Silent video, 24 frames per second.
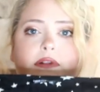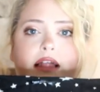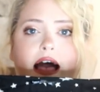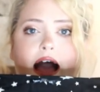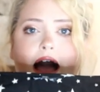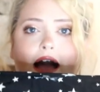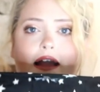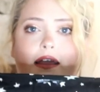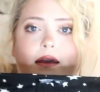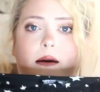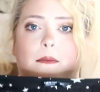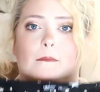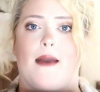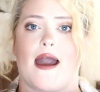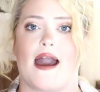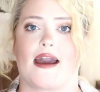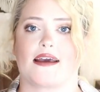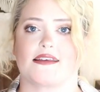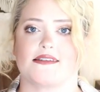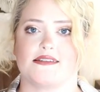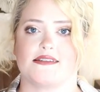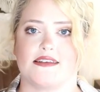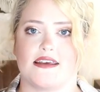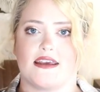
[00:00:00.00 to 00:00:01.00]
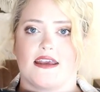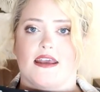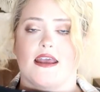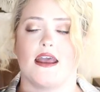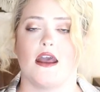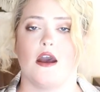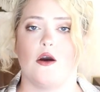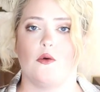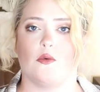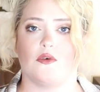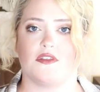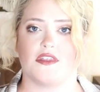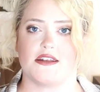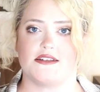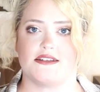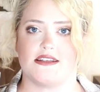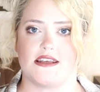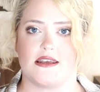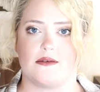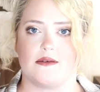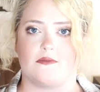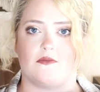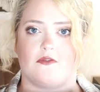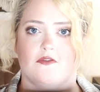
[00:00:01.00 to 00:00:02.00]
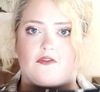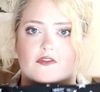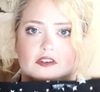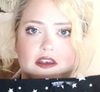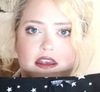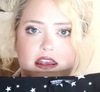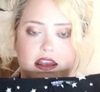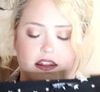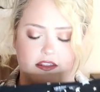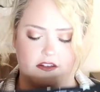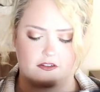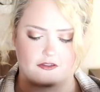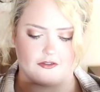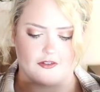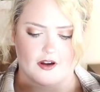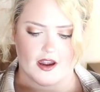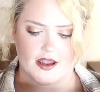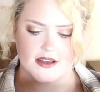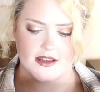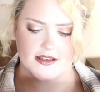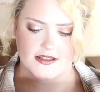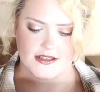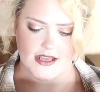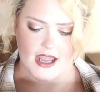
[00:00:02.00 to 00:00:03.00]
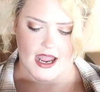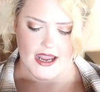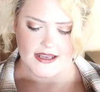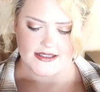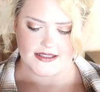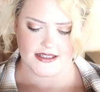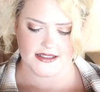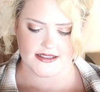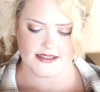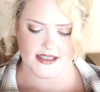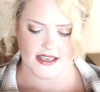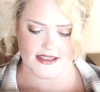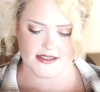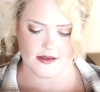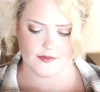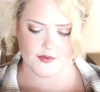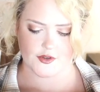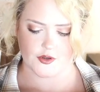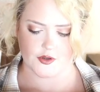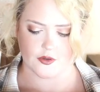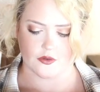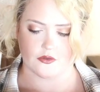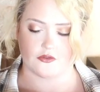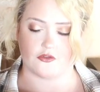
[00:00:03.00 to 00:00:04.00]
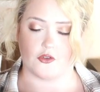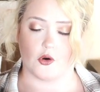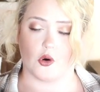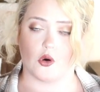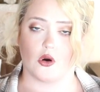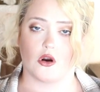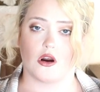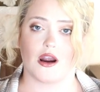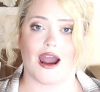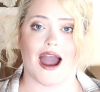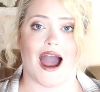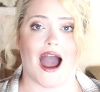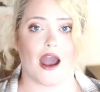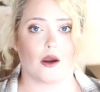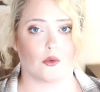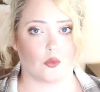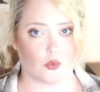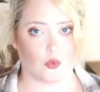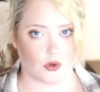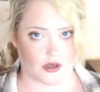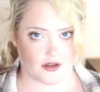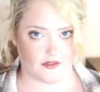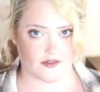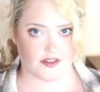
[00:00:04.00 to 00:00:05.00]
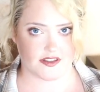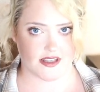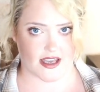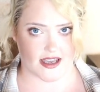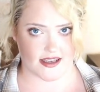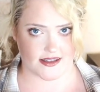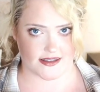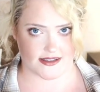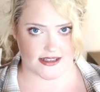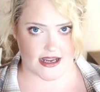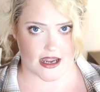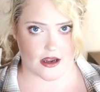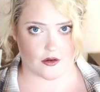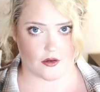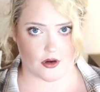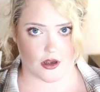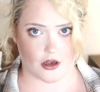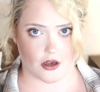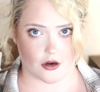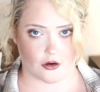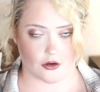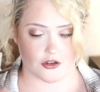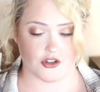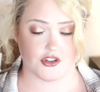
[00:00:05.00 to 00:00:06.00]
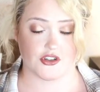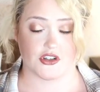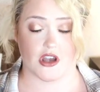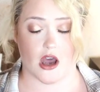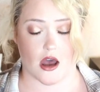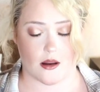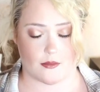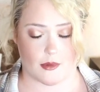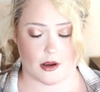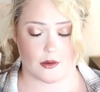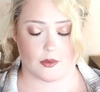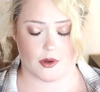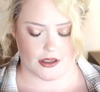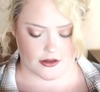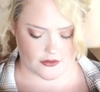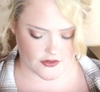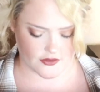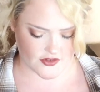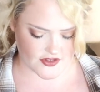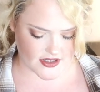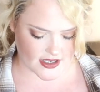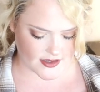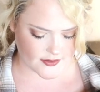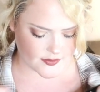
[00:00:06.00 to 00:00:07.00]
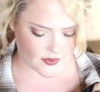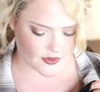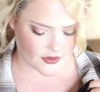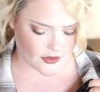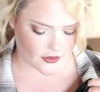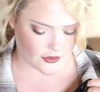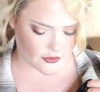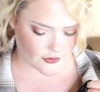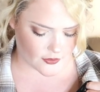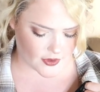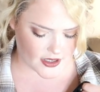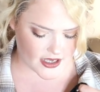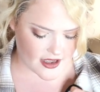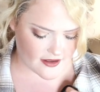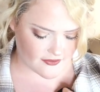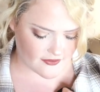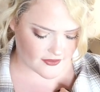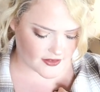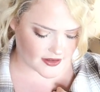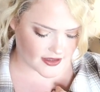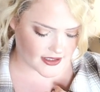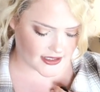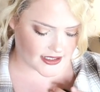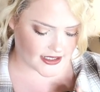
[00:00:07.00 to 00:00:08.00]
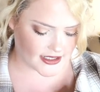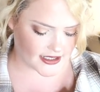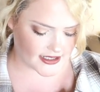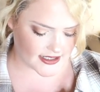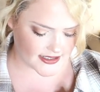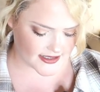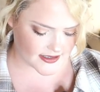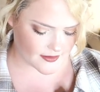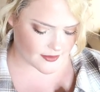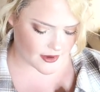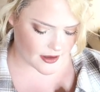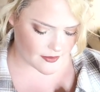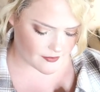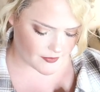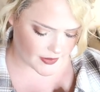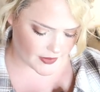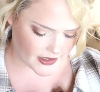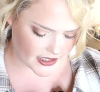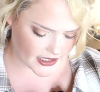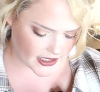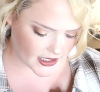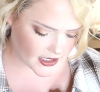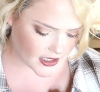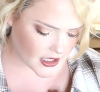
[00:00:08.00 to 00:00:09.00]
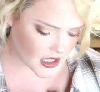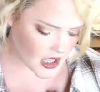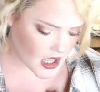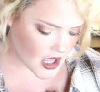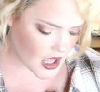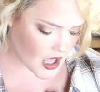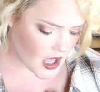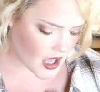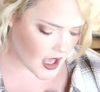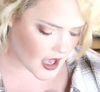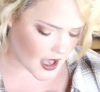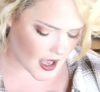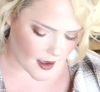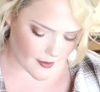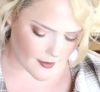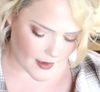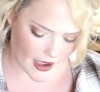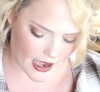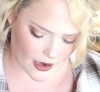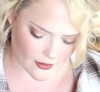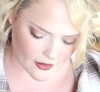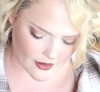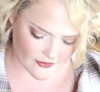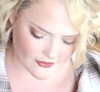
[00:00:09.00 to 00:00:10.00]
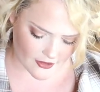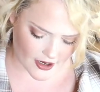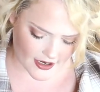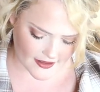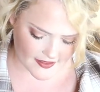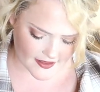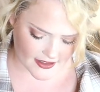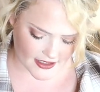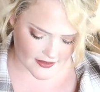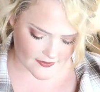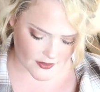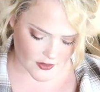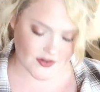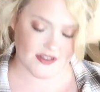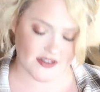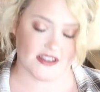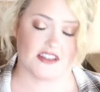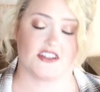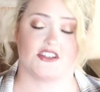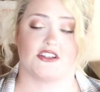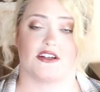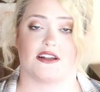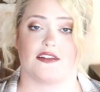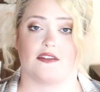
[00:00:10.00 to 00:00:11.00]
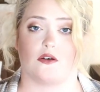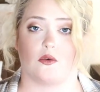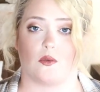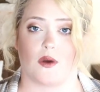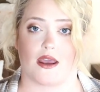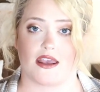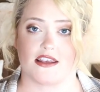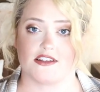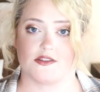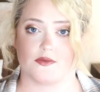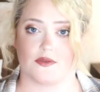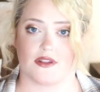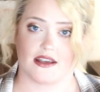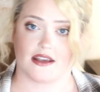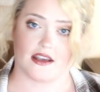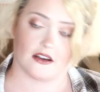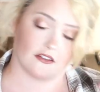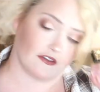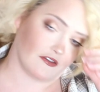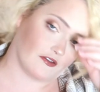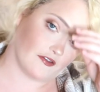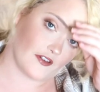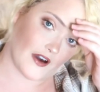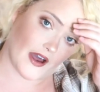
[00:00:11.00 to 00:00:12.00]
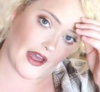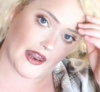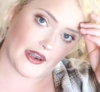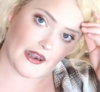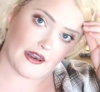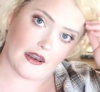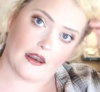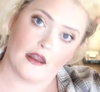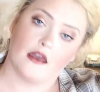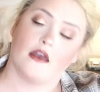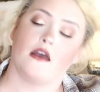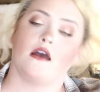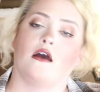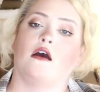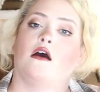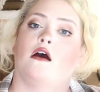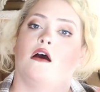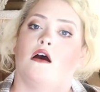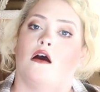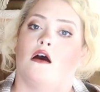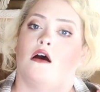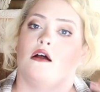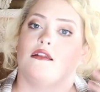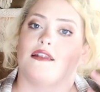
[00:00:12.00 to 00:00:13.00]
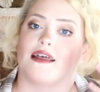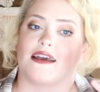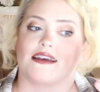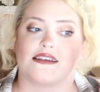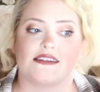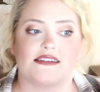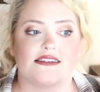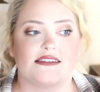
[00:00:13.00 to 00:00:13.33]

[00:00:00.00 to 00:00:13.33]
black maxi with a deep V in the front. I did size up to a 4. I would have sized down or just gotten my regular size with a 3. I feel like it is a bit big. However, I think if you cinch it in the waist with like a fun, like